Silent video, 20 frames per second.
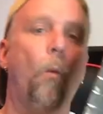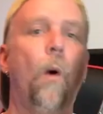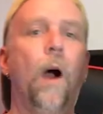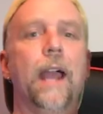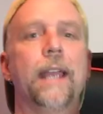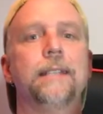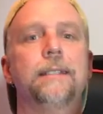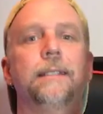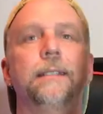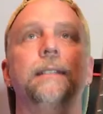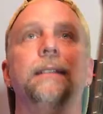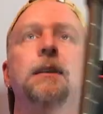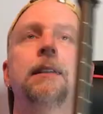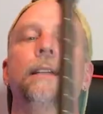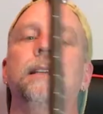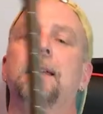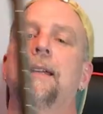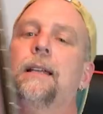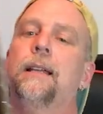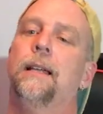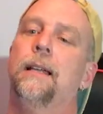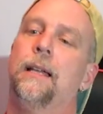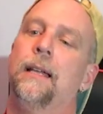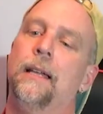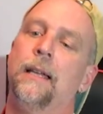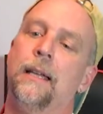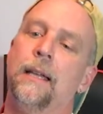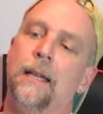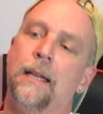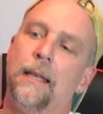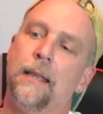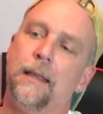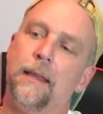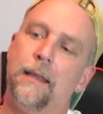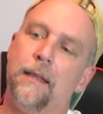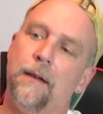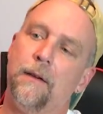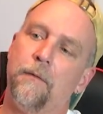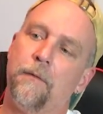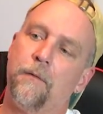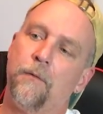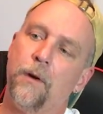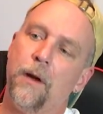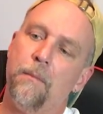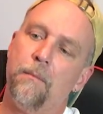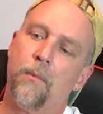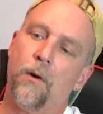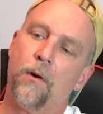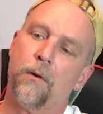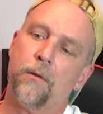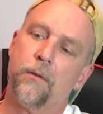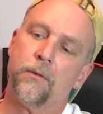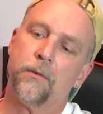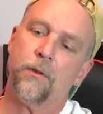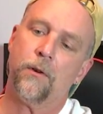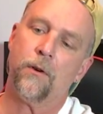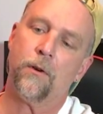white. The fret markers